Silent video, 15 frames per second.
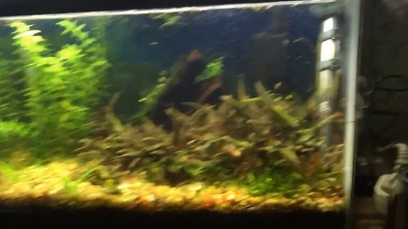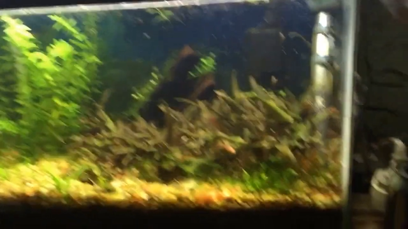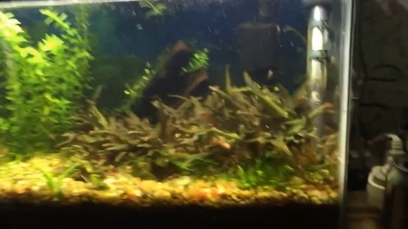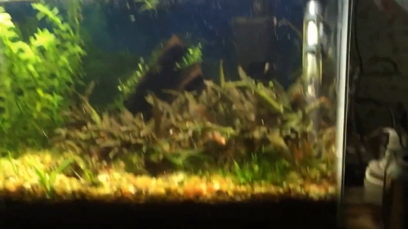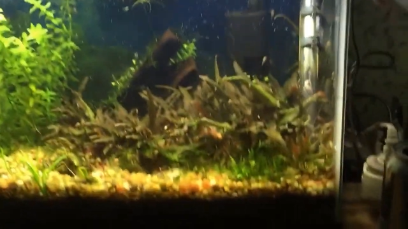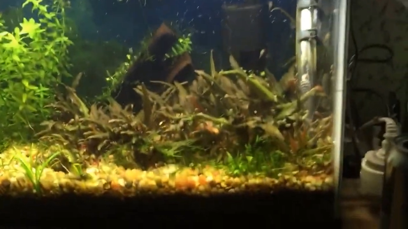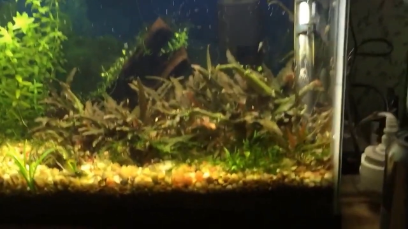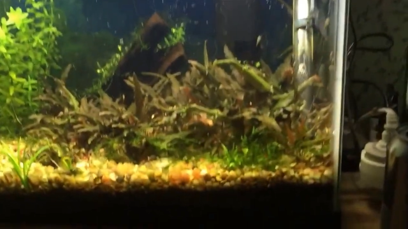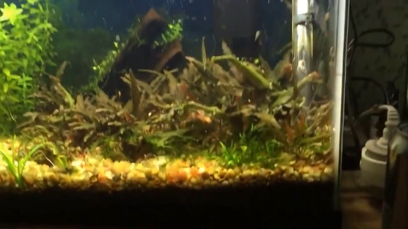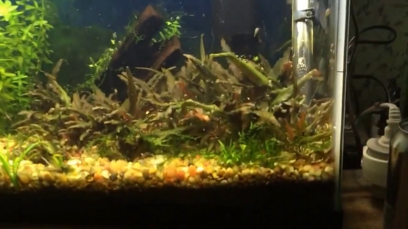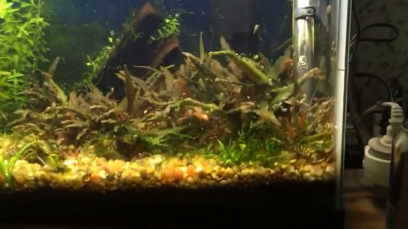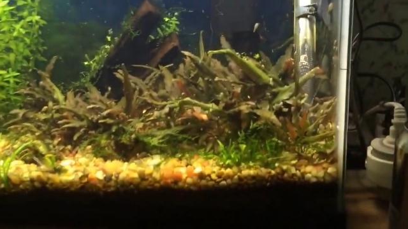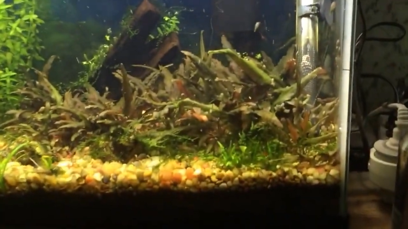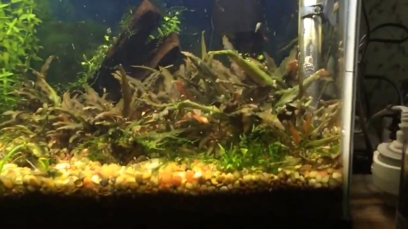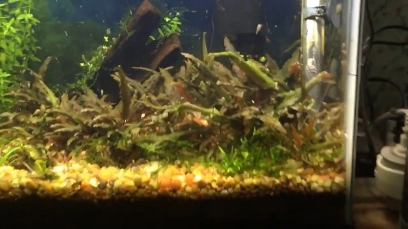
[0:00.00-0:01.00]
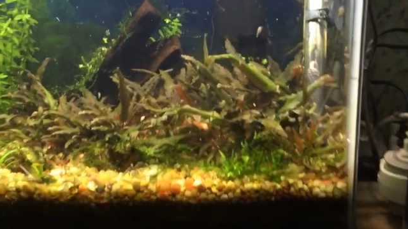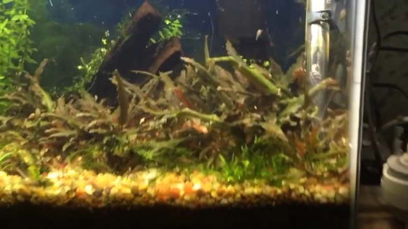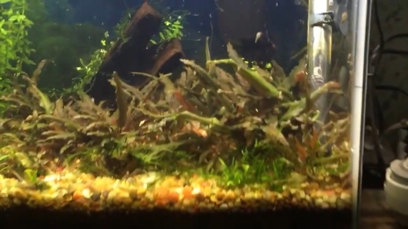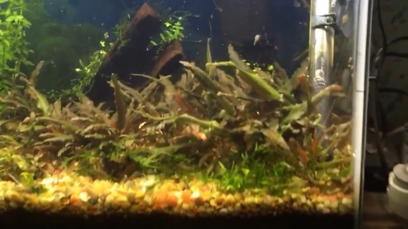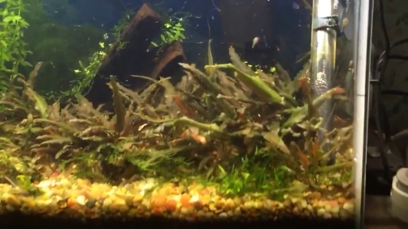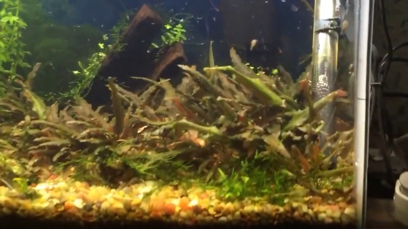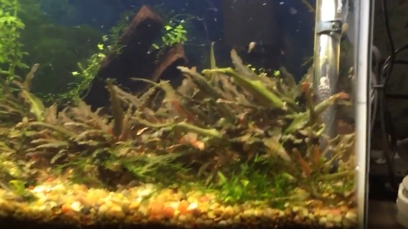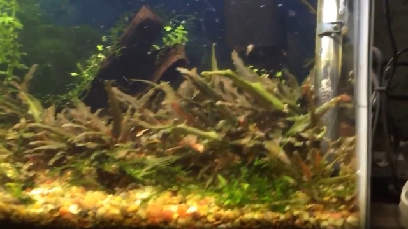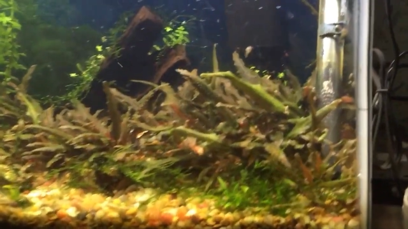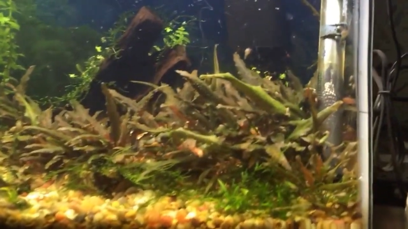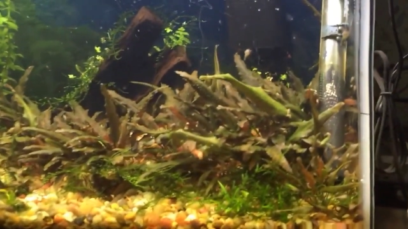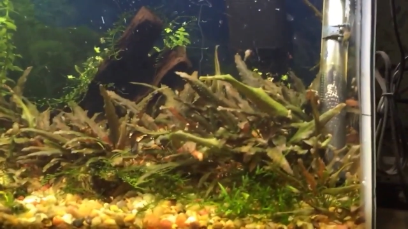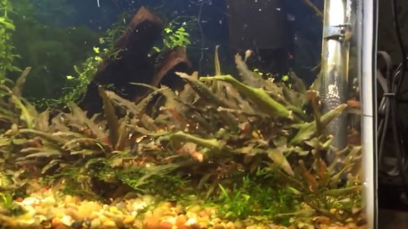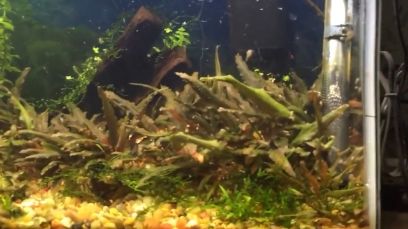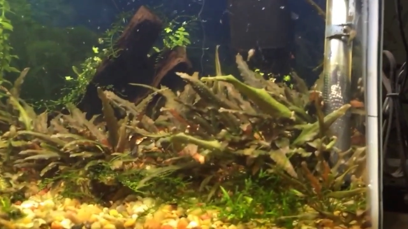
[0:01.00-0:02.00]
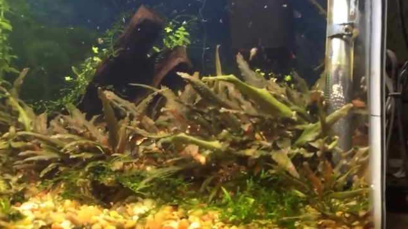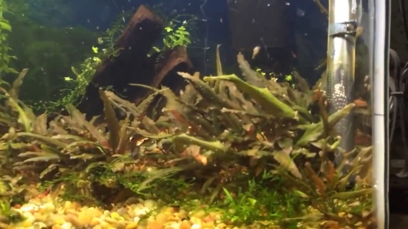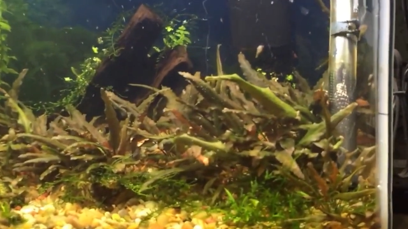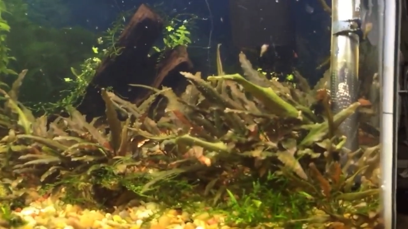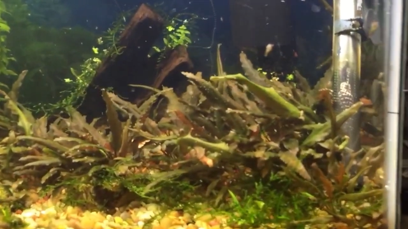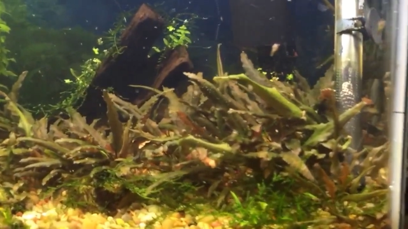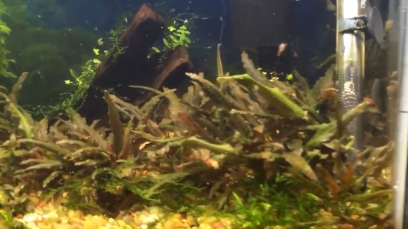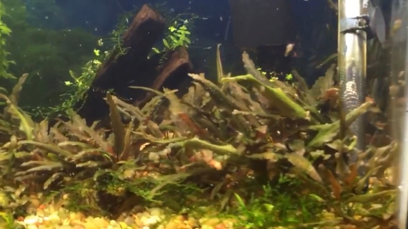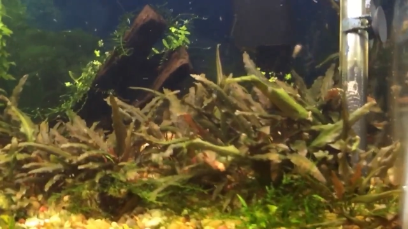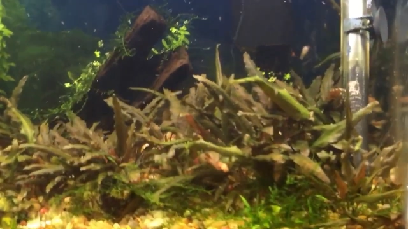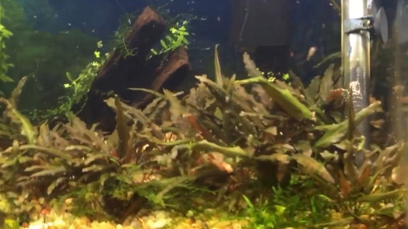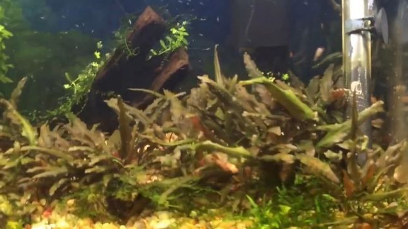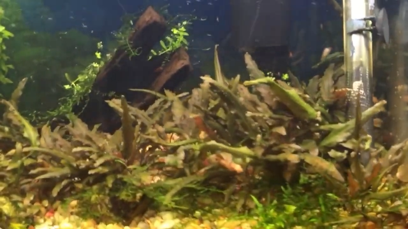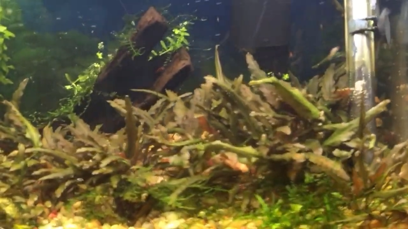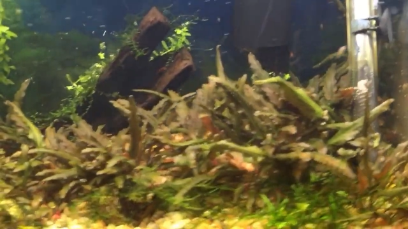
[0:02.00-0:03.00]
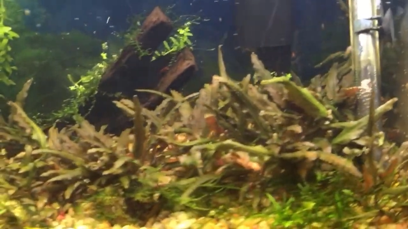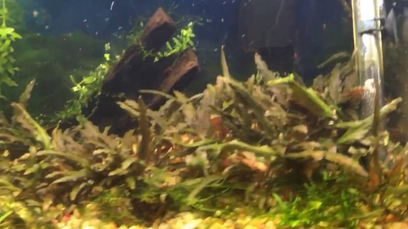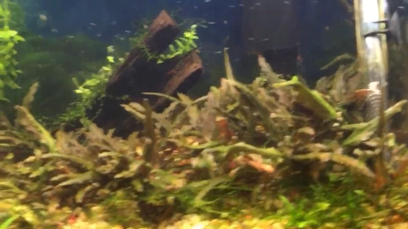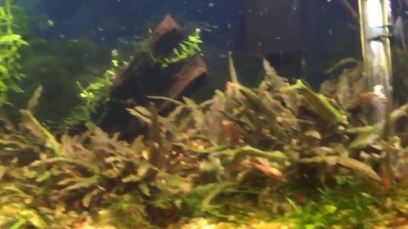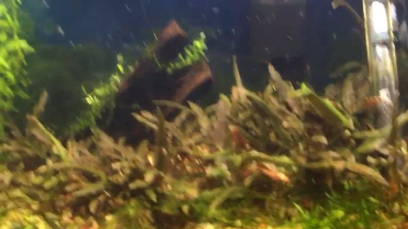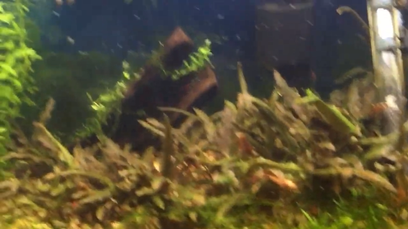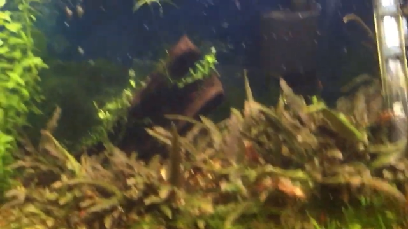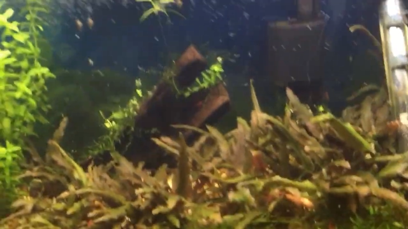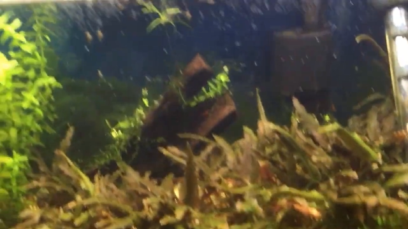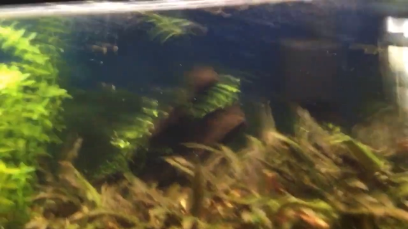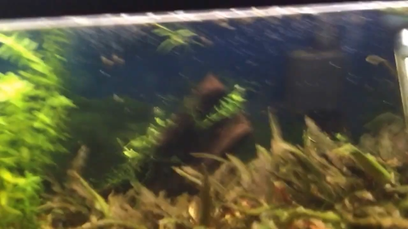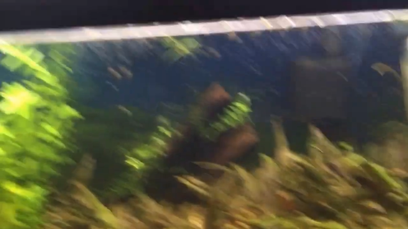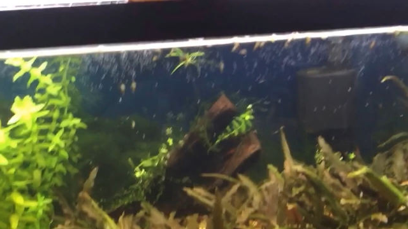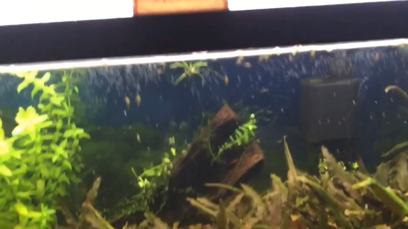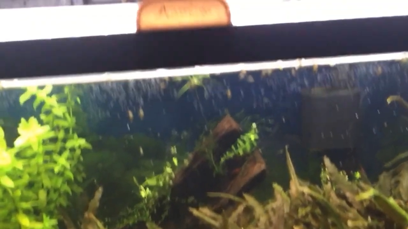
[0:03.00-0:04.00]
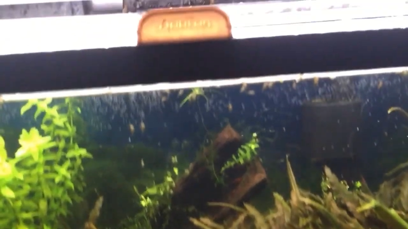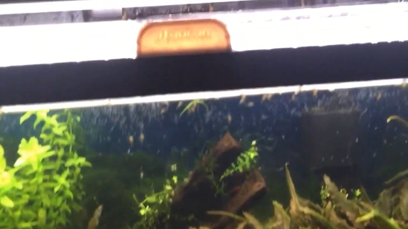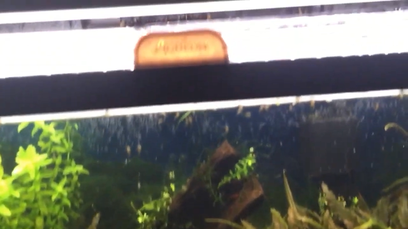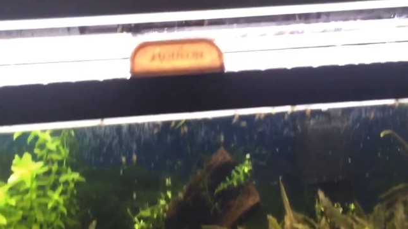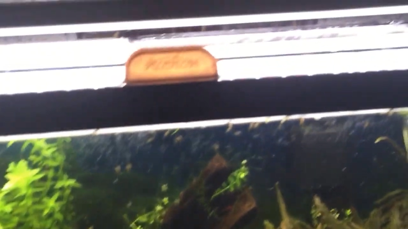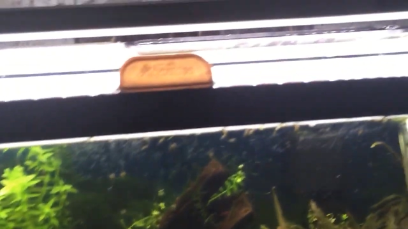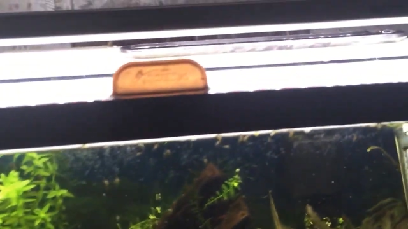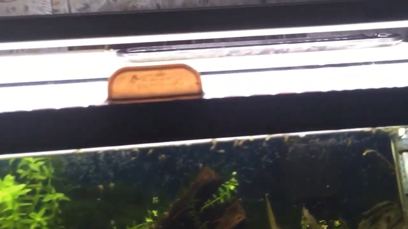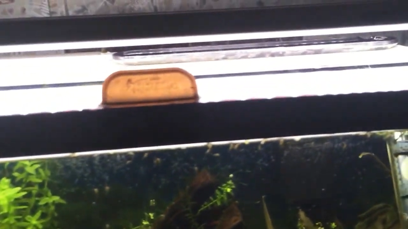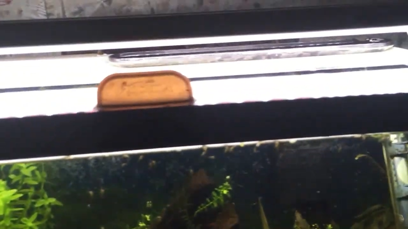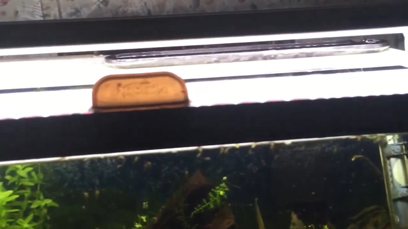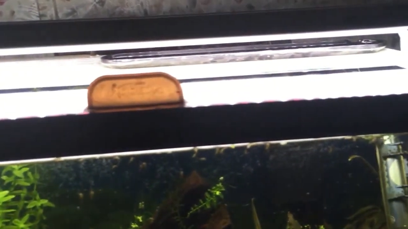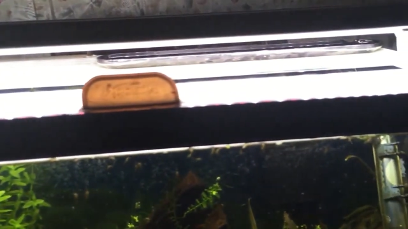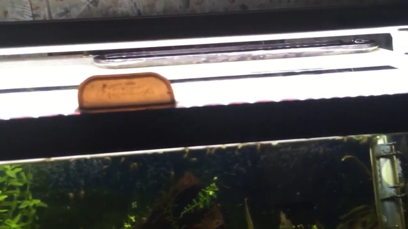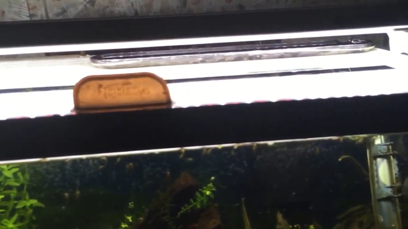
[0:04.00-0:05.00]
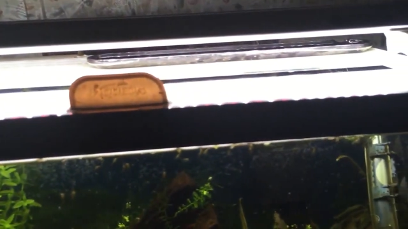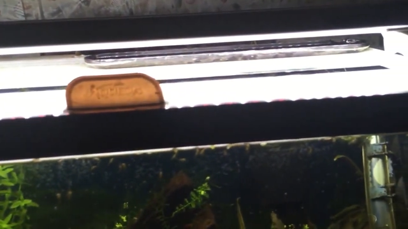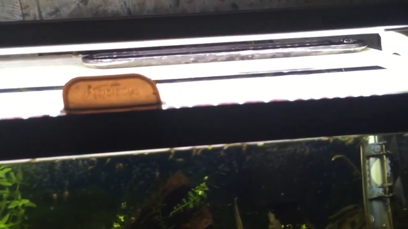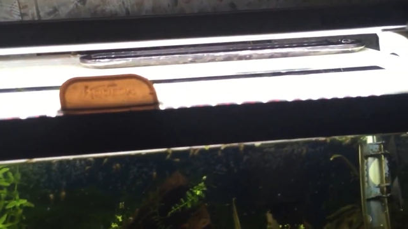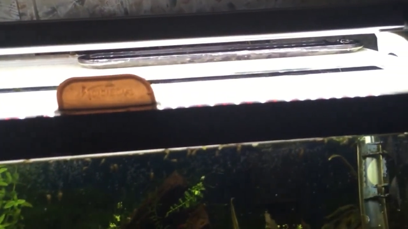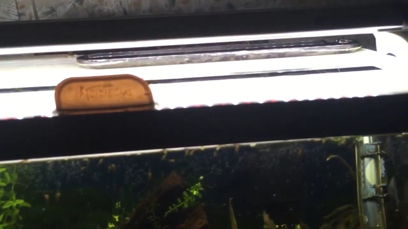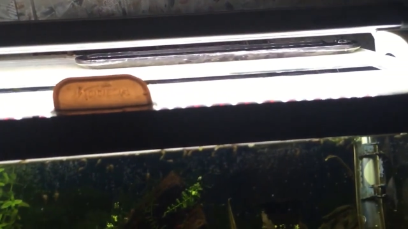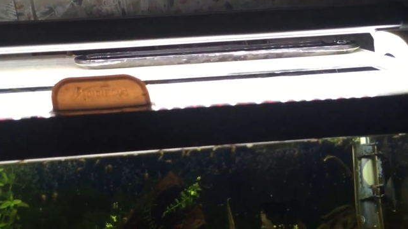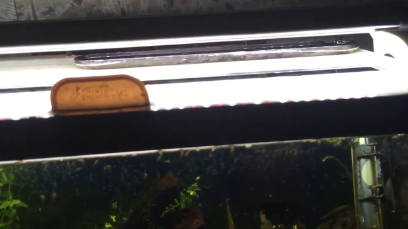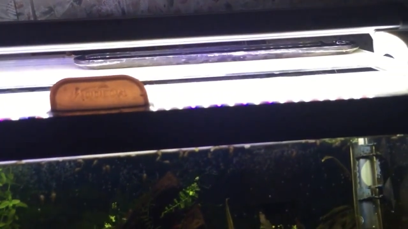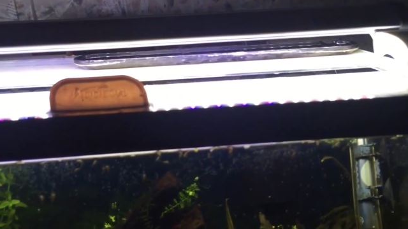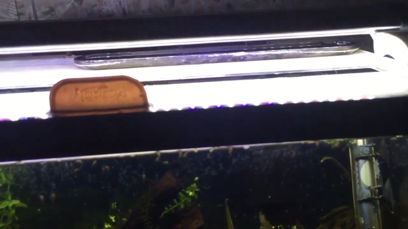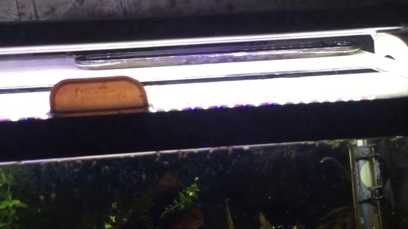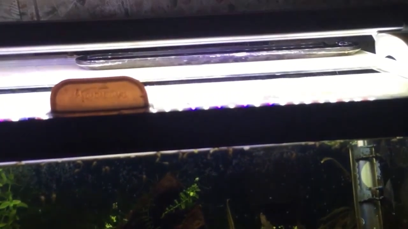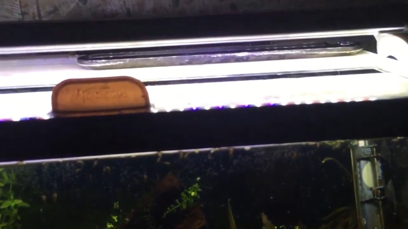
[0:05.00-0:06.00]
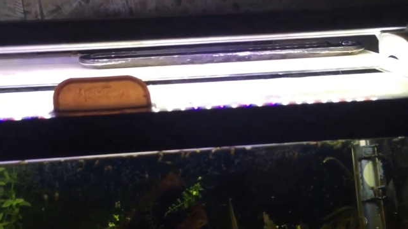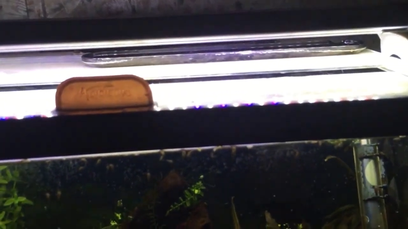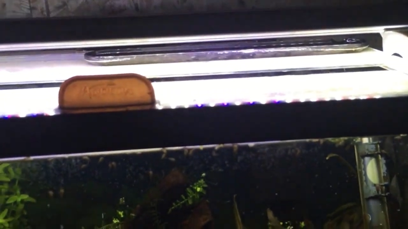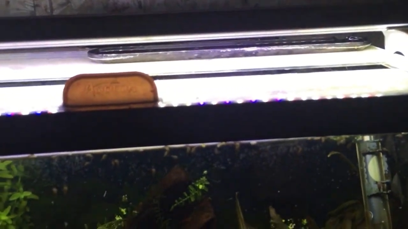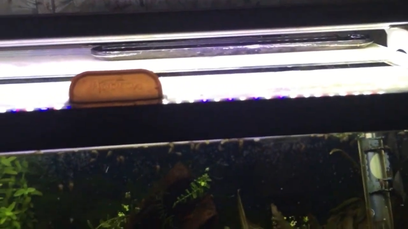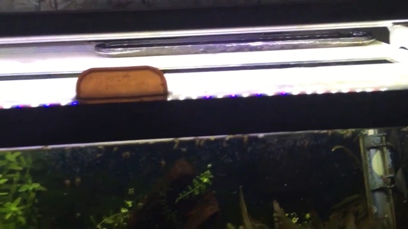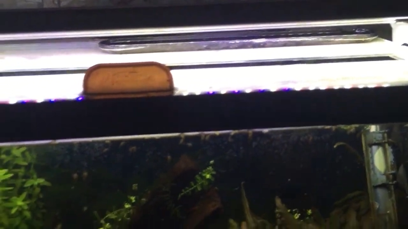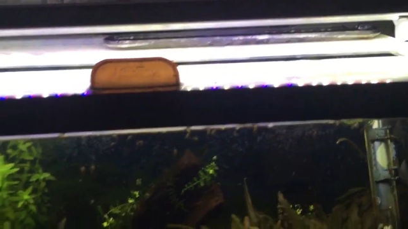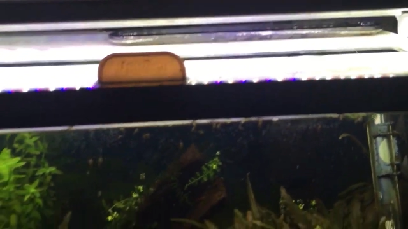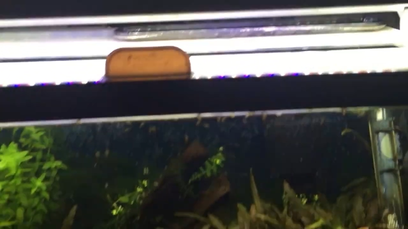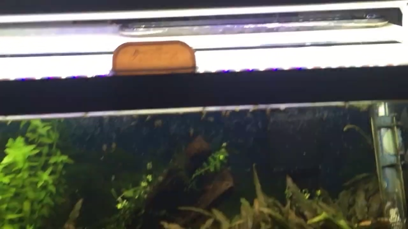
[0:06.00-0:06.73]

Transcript: [unreadable: no face in view]